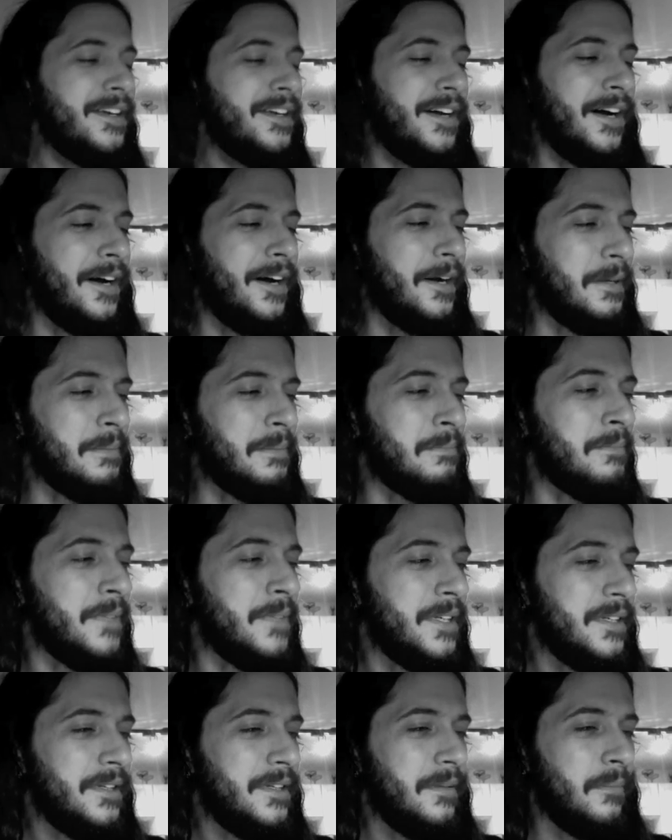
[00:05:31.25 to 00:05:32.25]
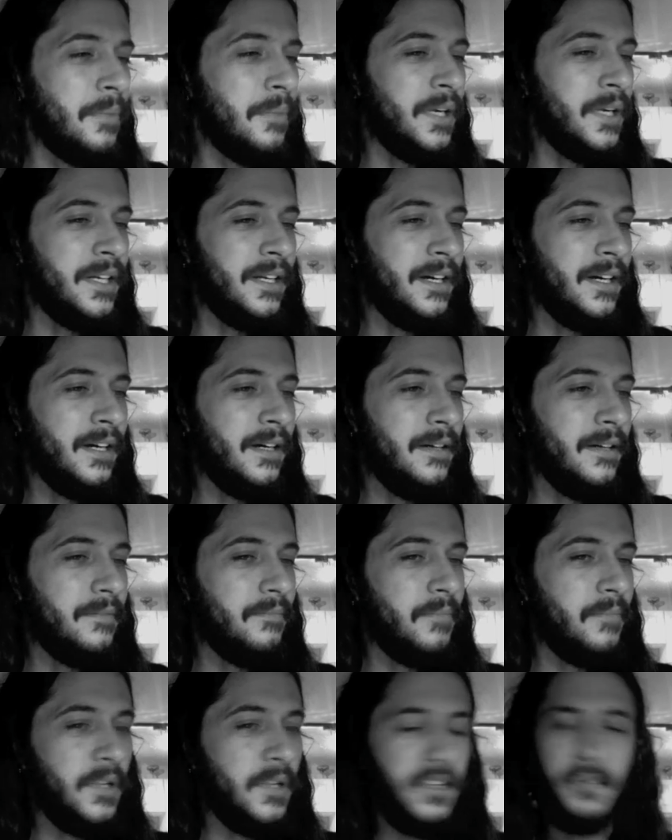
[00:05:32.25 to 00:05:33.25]
But
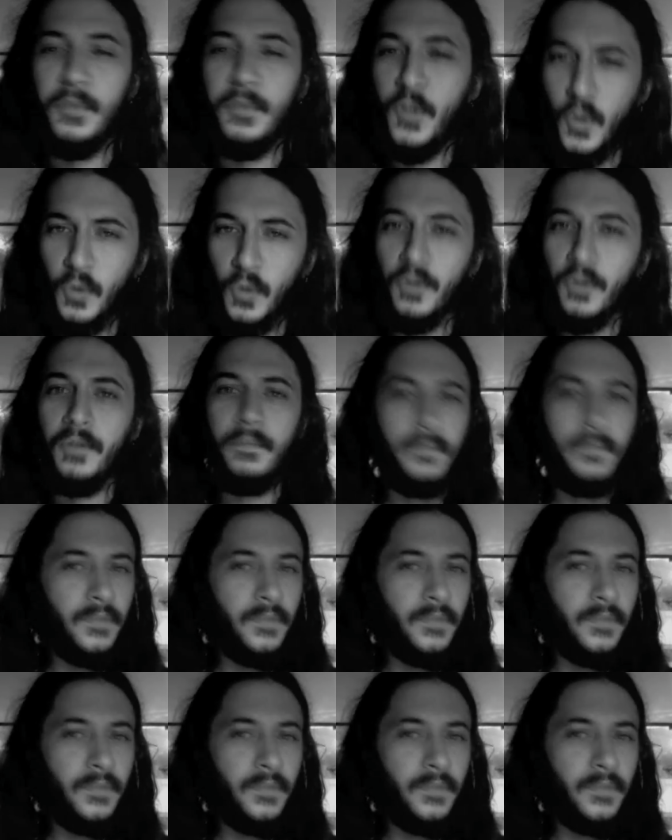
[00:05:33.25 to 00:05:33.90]
some cool,